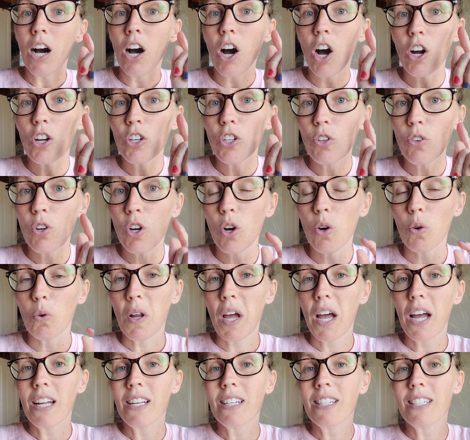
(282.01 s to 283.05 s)
on your
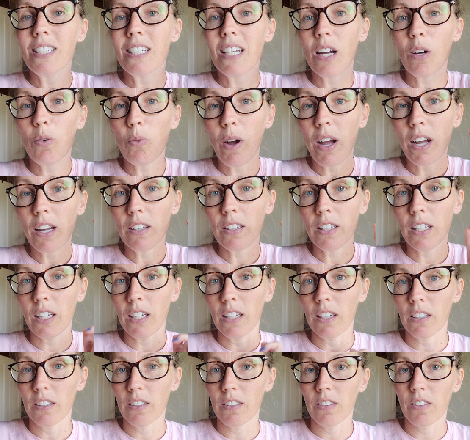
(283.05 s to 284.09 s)
own
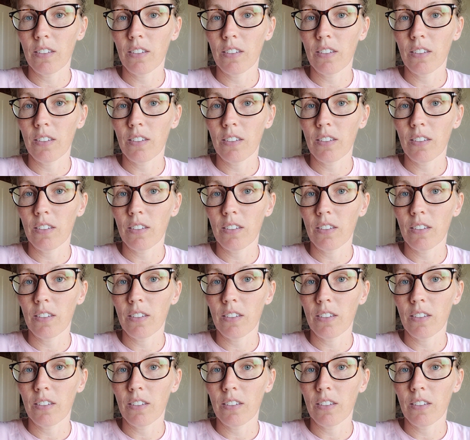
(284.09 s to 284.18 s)
directly.